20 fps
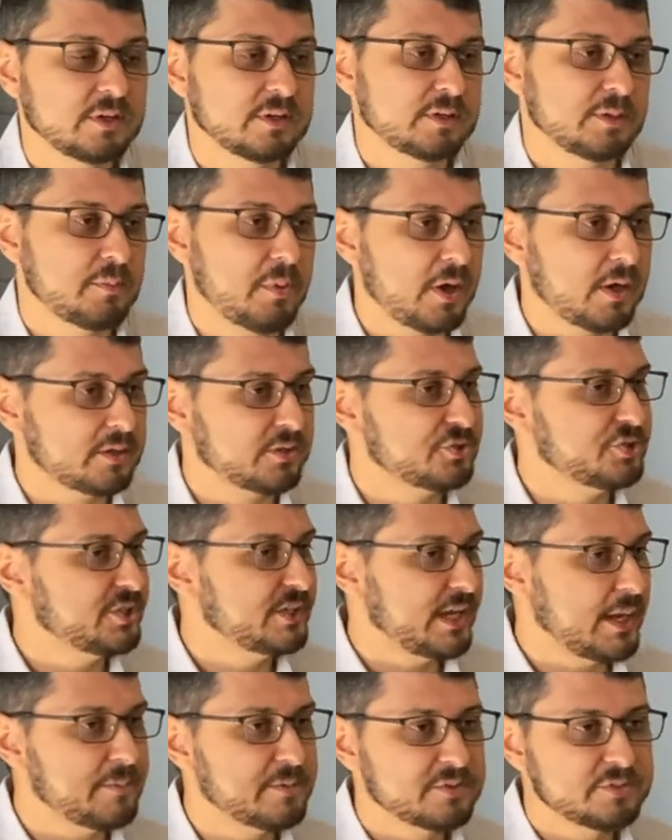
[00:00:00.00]
biology,
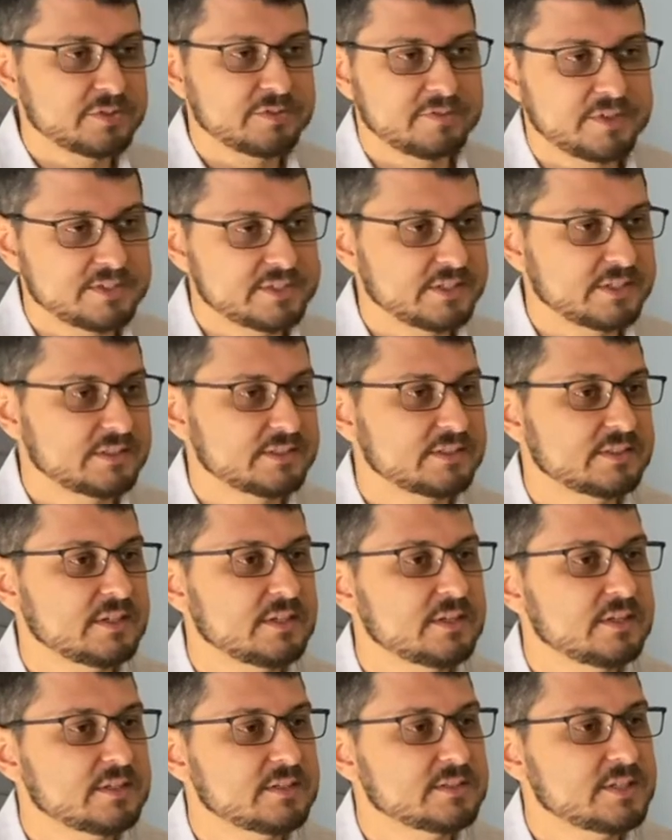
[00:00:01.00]
chemistry, physics,
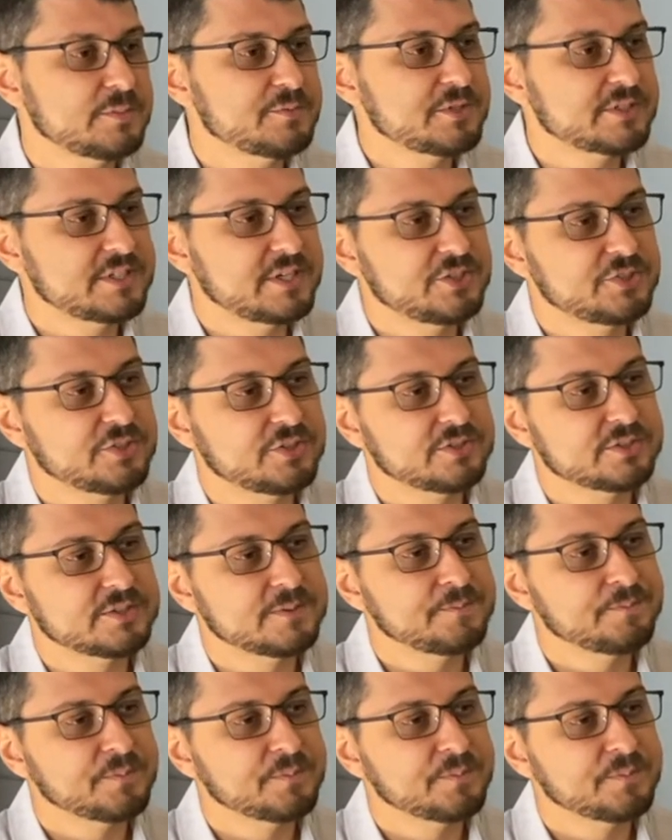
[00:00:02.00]
subject teachers,